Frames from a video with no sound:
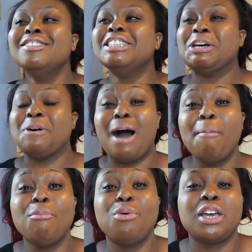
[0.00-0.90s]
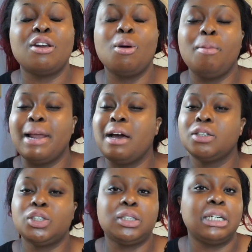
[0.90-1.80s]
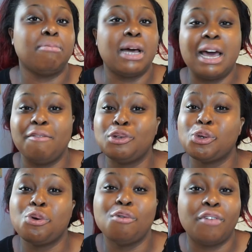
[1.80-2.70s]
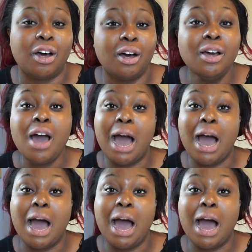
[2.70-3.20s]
So I'm walking home like, shit, my life is over.